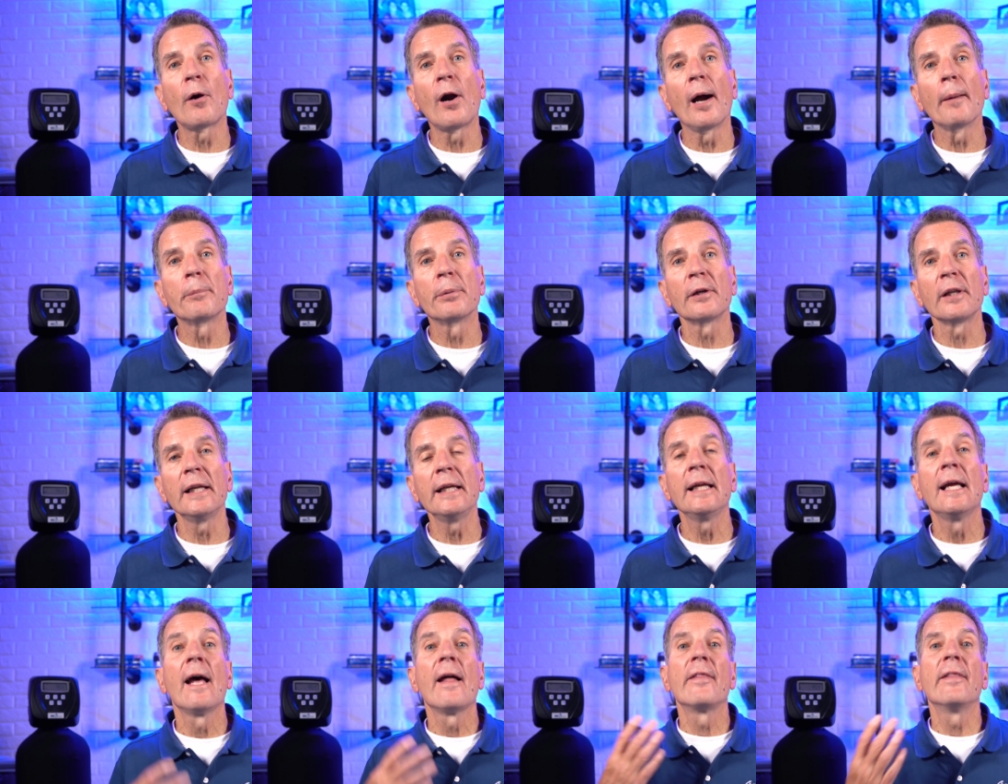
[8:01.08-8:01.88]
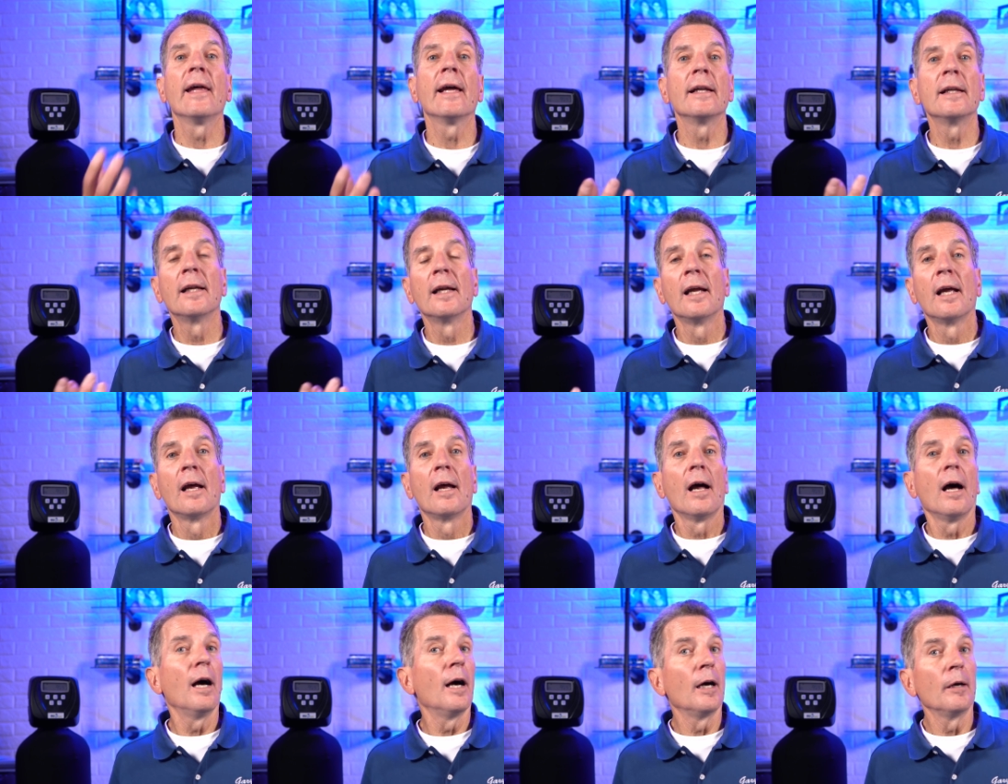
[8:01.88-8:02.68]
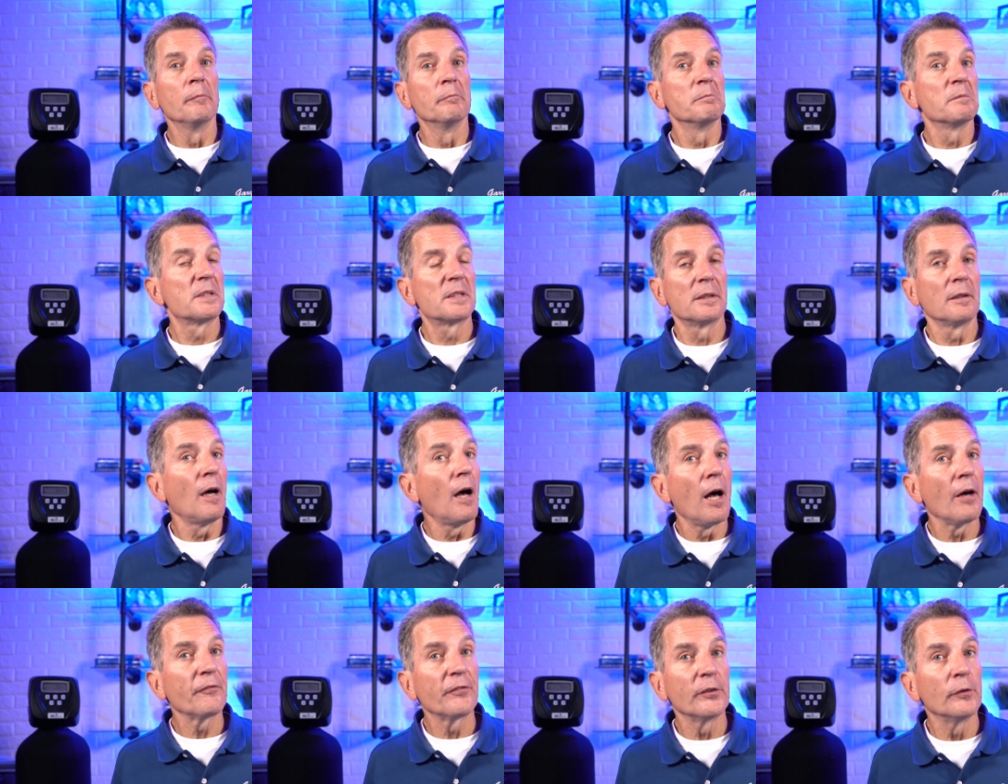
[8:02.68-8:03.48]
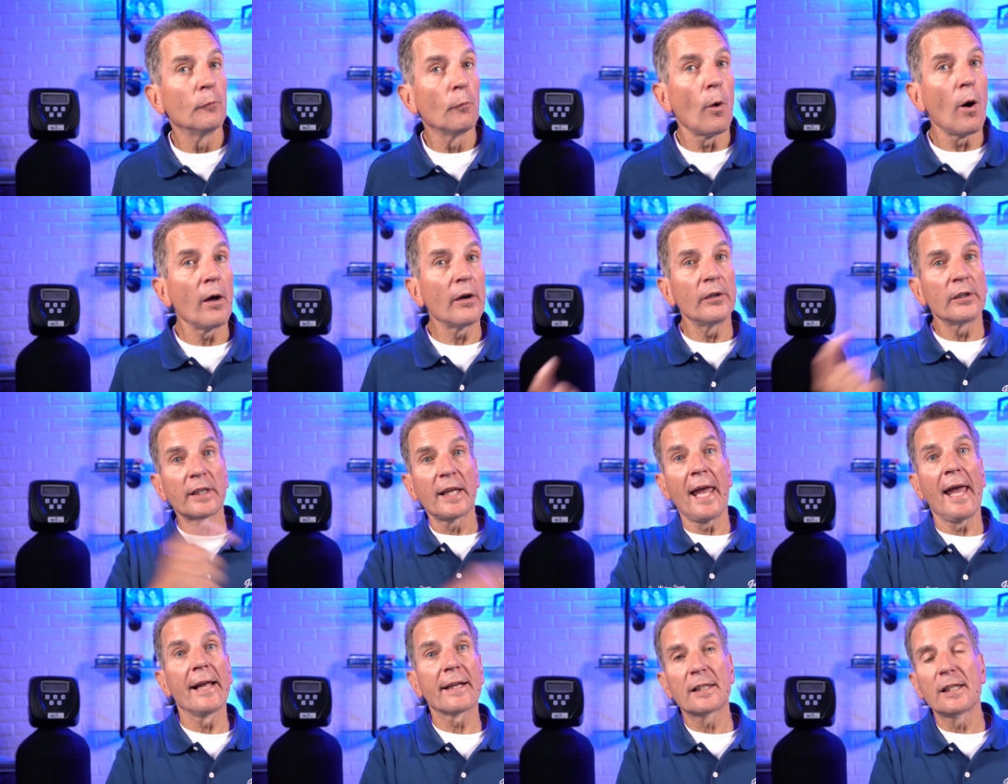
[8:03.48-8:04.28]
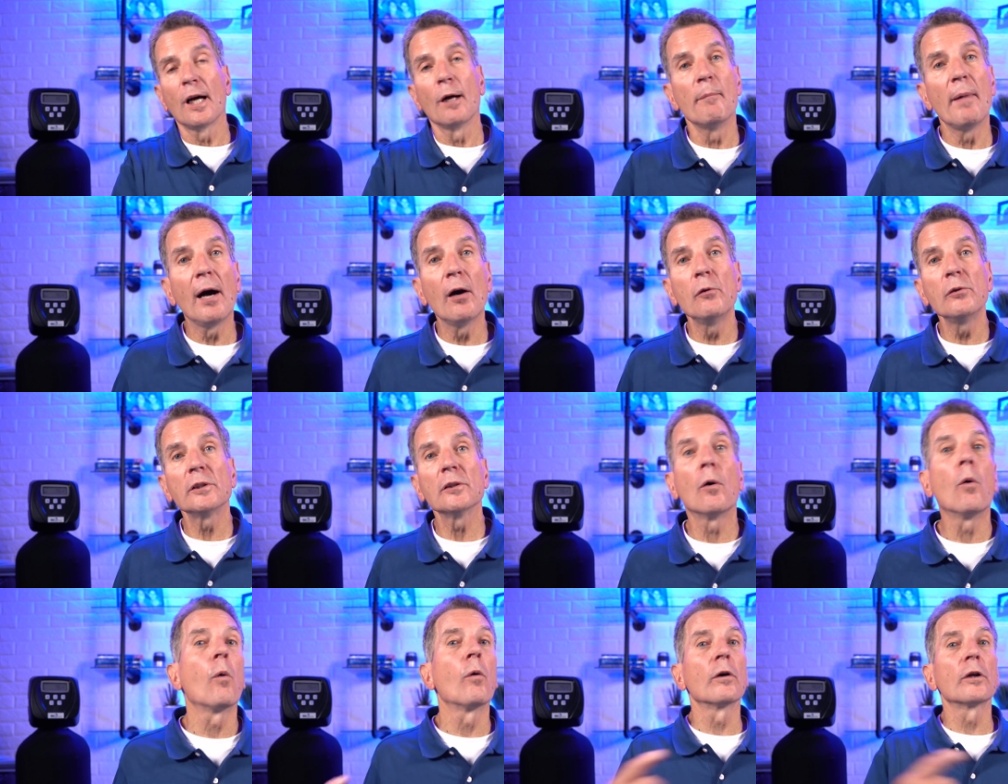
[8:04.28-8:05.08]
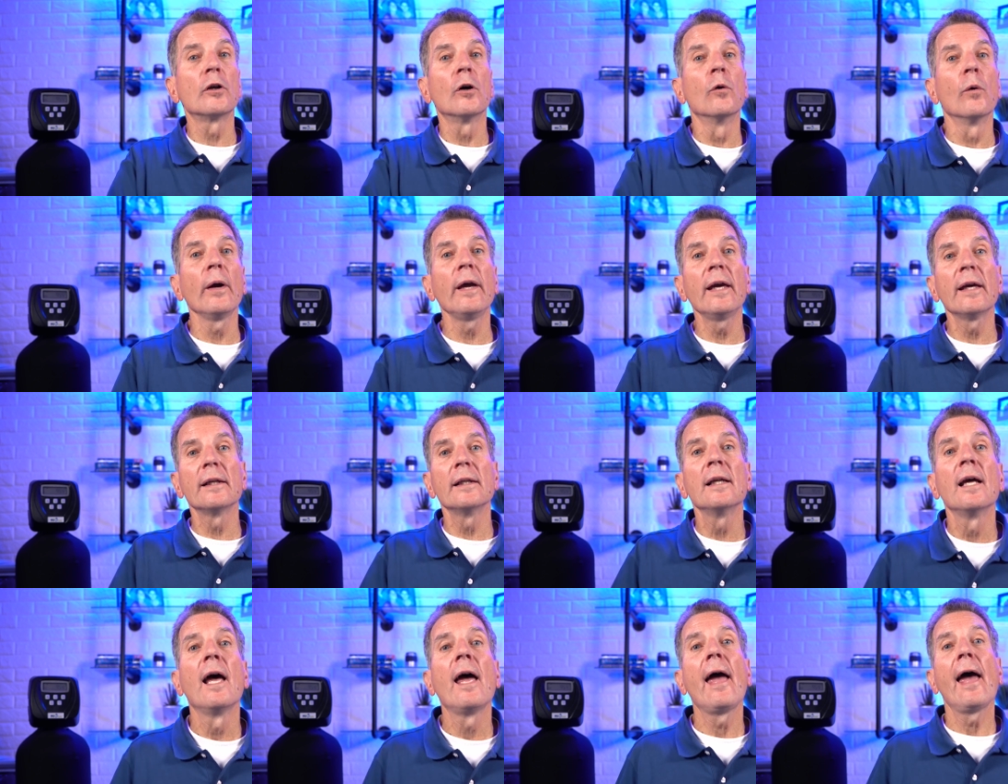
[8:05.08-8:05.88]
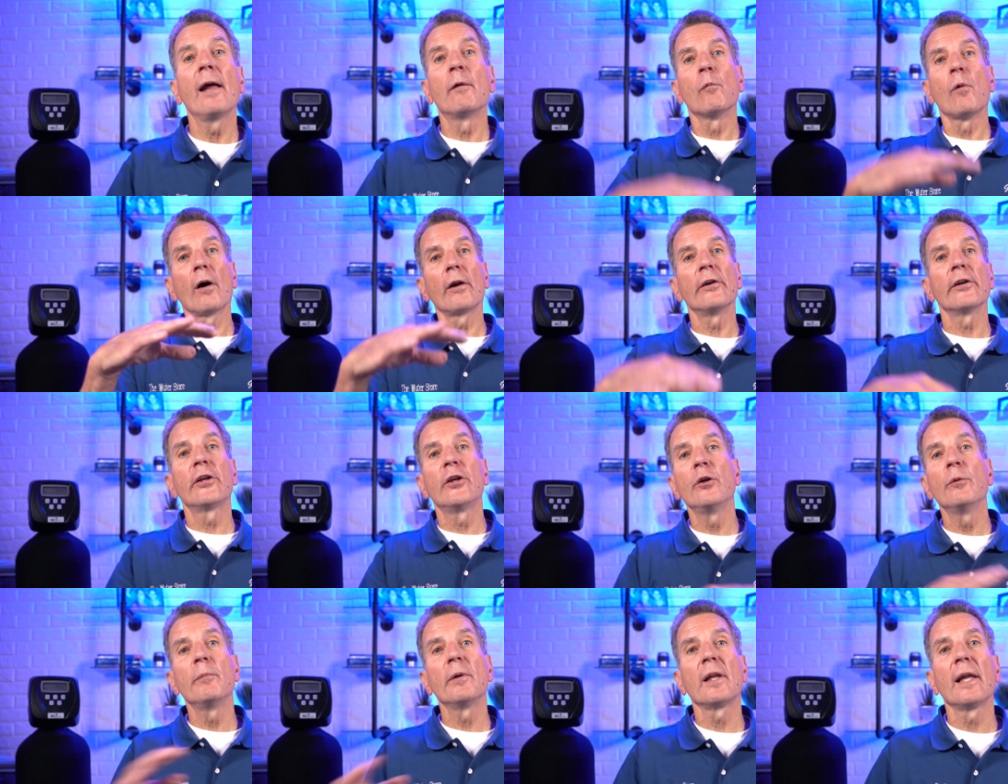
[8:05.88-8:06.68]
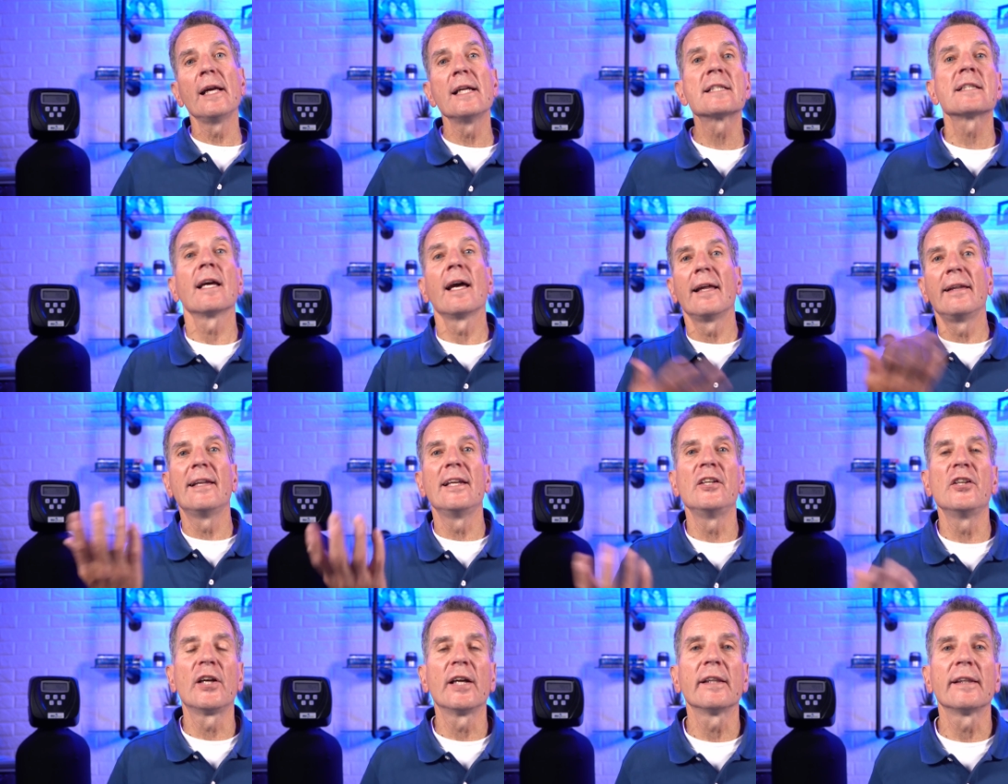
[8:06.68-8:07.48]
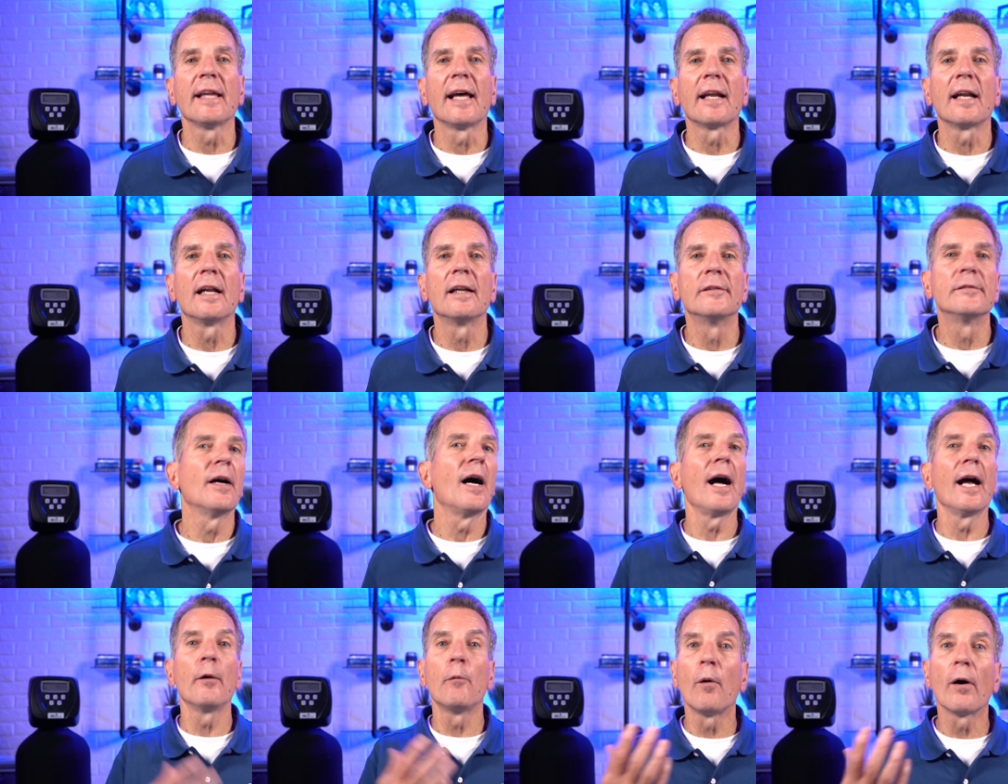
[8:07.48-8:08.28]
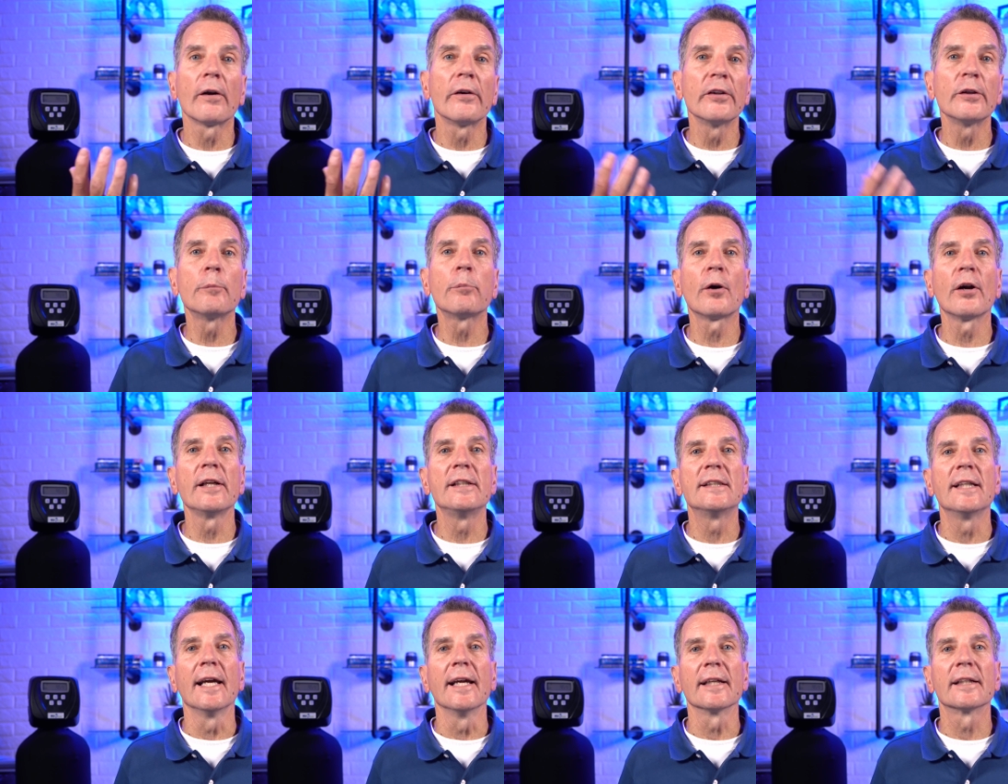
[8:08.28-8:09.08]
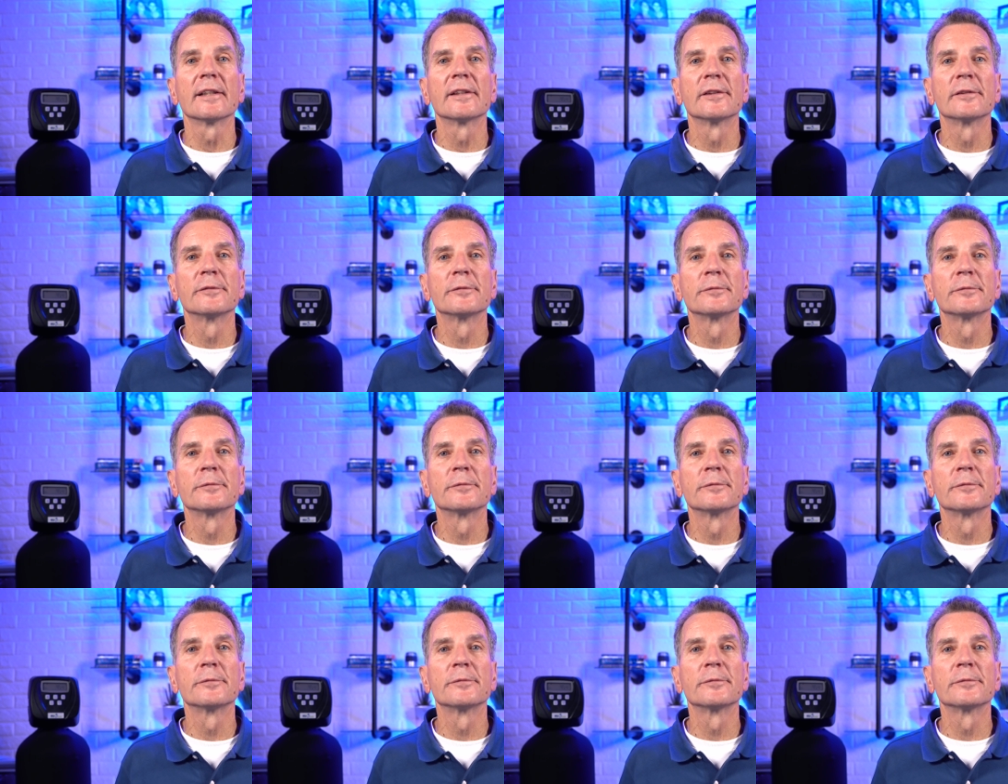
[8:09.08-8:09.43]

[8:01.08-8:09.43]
properly, then um, often water can't come out or go in, and water accumulates, and then you get that high water in the brine tank.